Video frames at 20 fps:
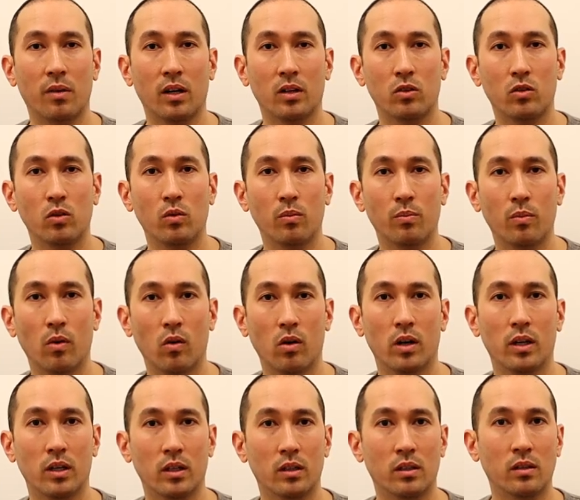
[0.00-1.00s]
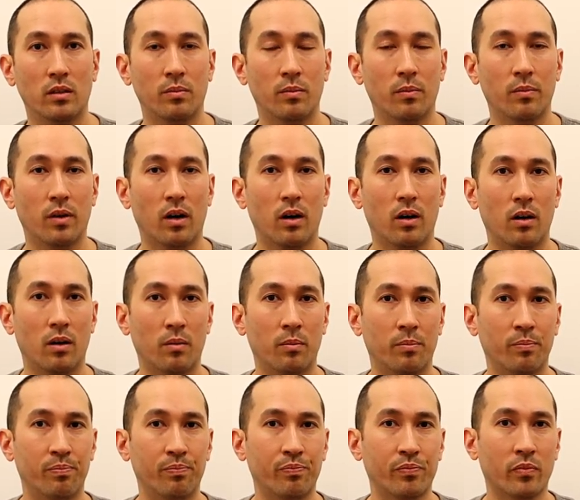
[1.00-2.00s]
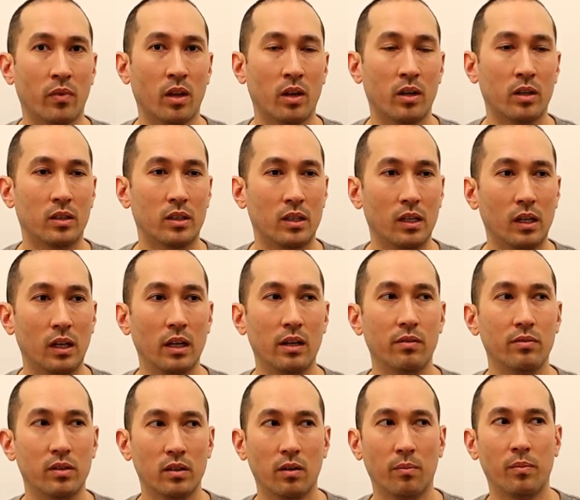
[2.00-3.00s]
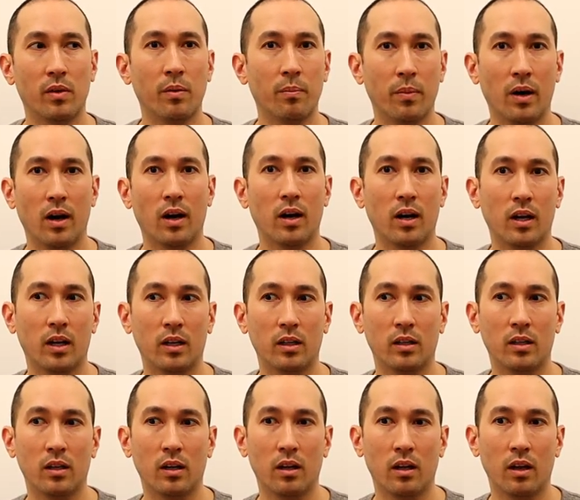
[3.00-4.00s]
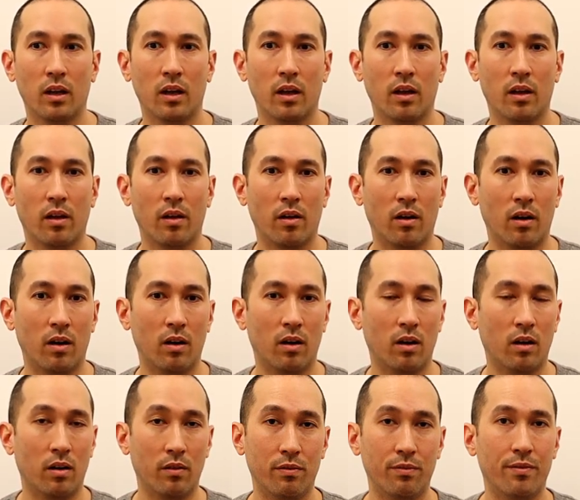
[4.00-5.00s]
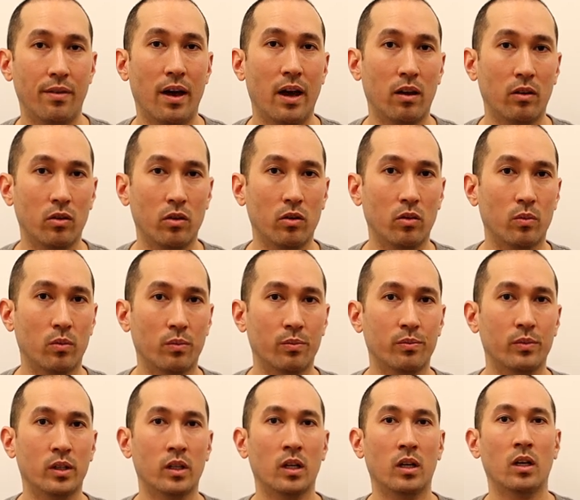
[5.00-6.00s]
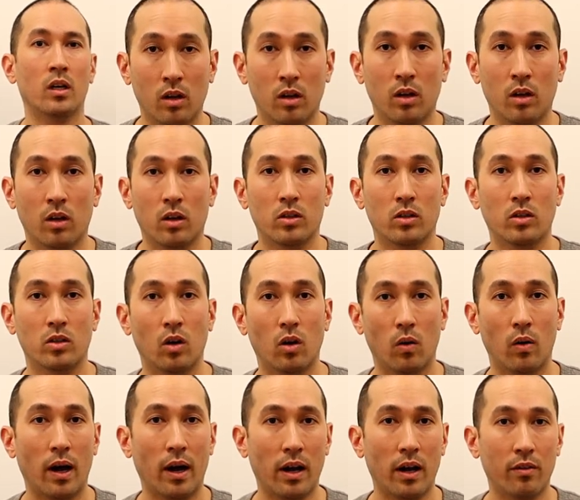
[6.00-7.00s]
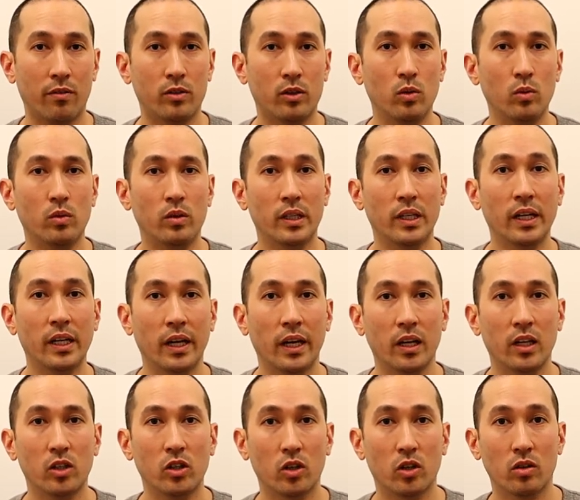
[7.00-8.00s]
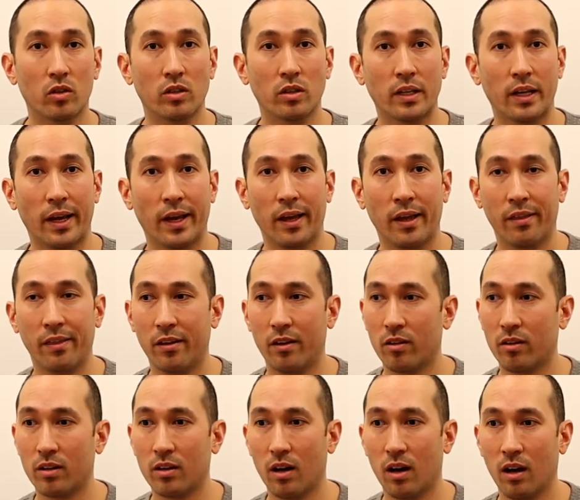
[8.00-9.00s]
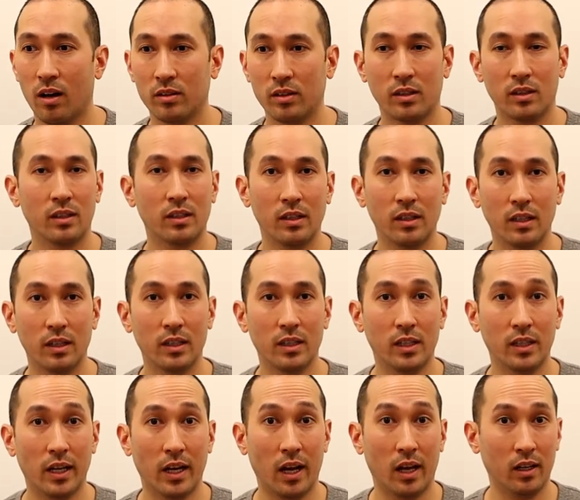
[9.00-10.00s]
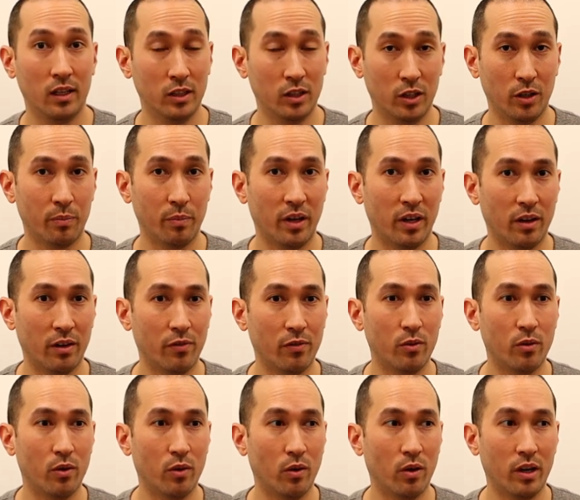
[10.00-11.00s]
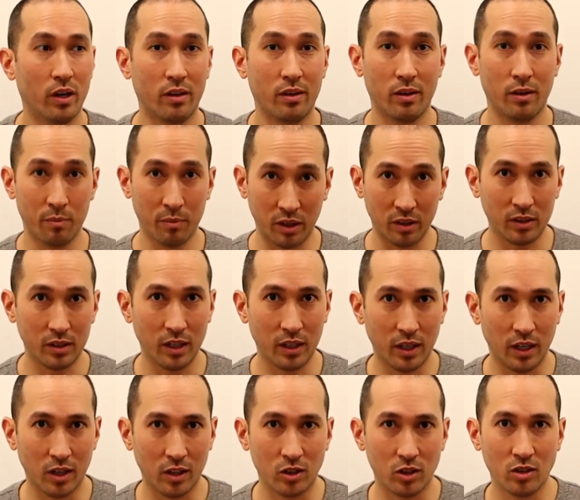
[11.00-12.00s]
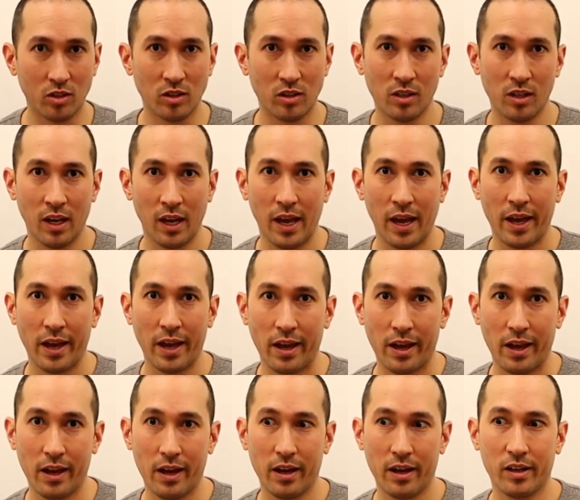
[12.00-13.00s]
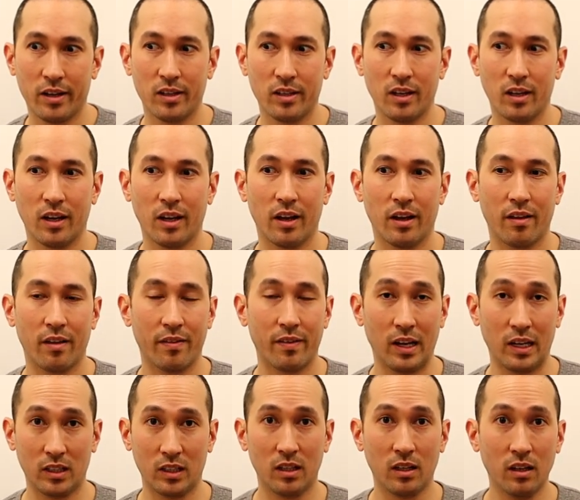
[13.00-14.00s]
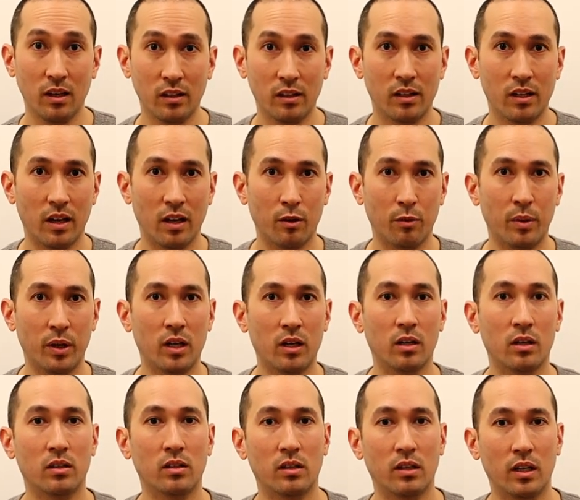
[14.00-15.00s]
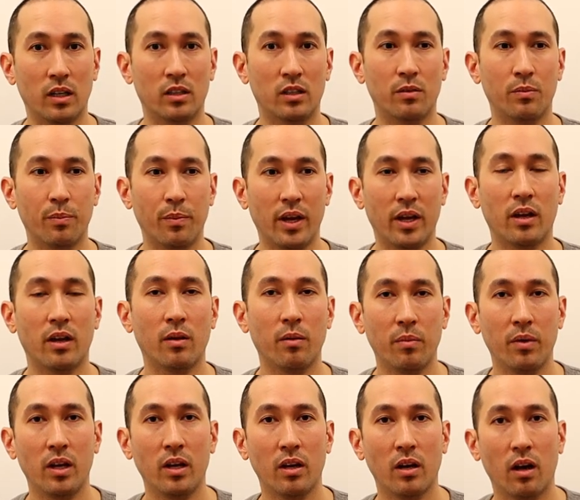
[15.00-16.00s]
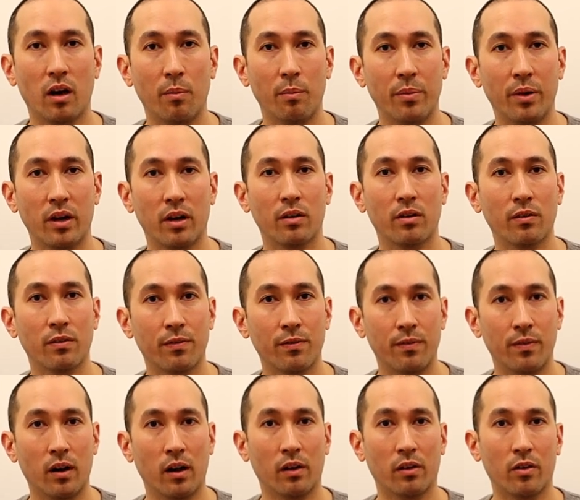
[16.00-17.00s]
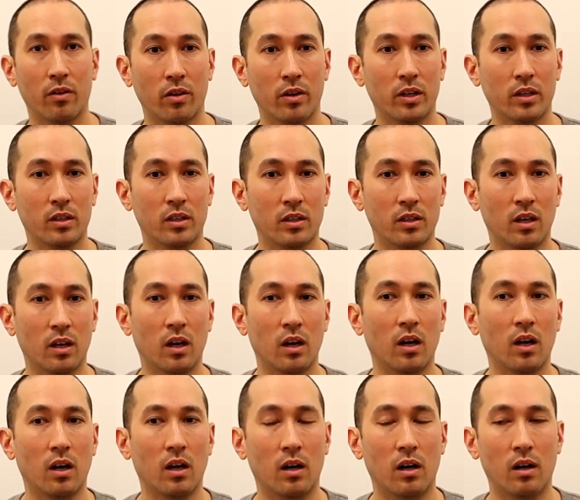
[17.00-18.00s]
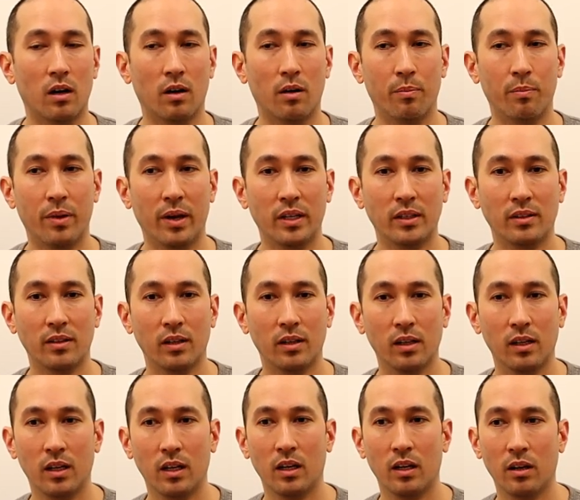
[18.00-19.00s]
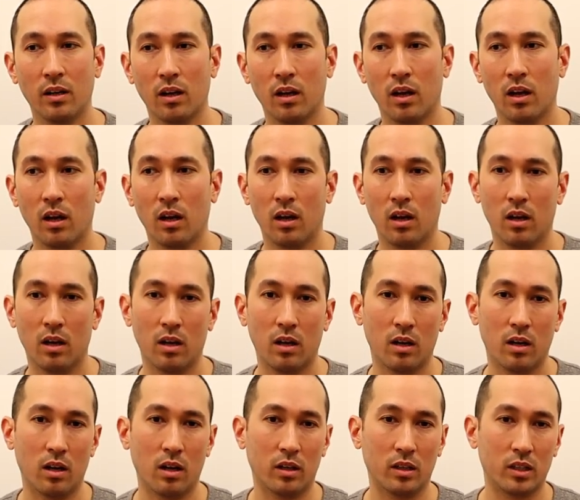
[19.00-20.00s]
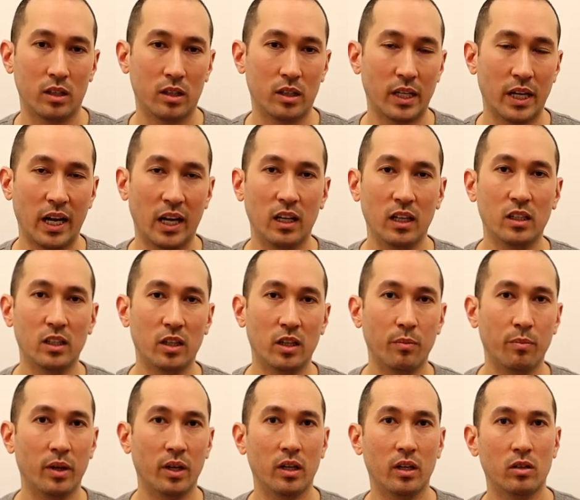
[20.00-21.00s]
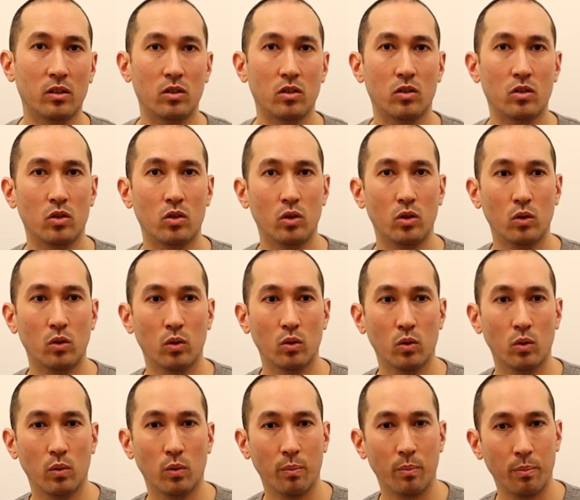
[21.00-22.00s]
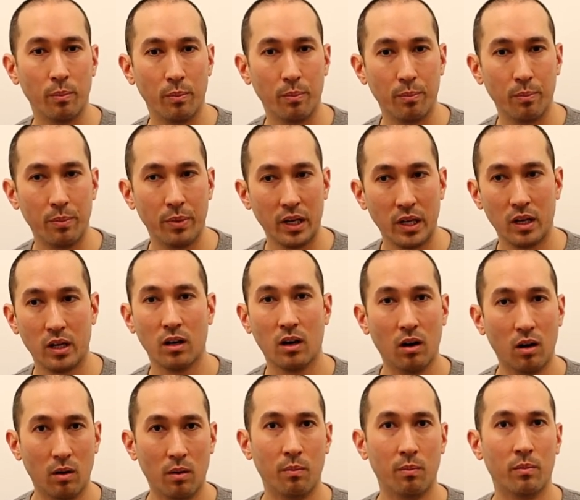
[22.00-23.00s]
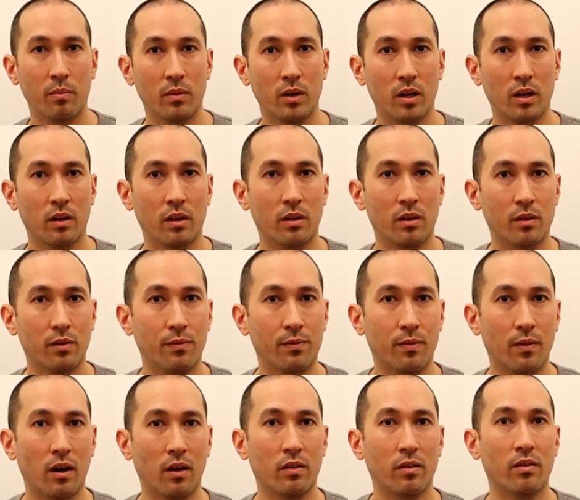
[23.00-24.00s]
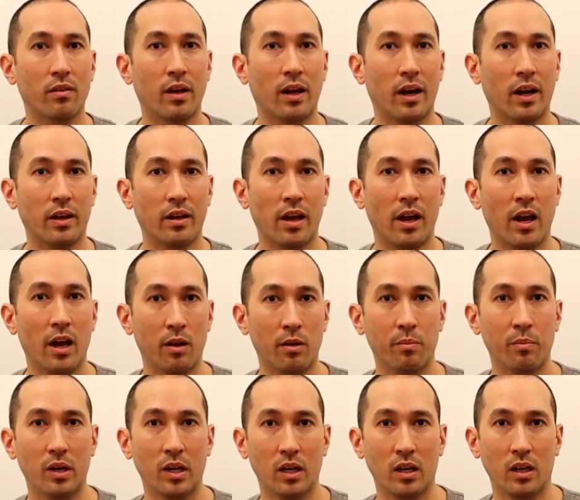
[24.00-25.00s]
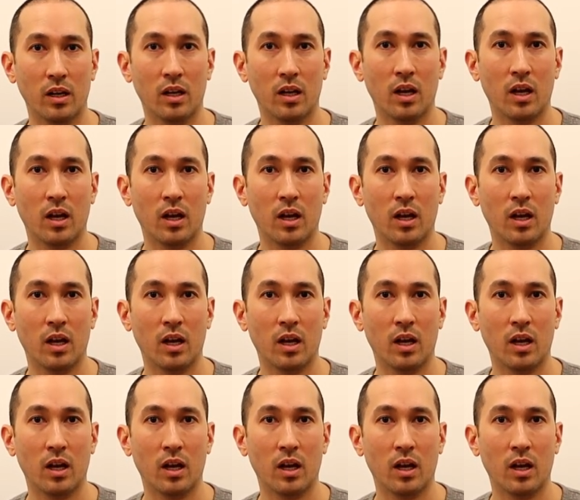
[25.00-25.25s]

my two boys um, to leave something behind uh, of value. So I have two teenagers and they're constantly challenging me if you know anything about teenagers. And that's a good thing because it's making me a better father. It's uh, basically challenging me to become the father that I can be.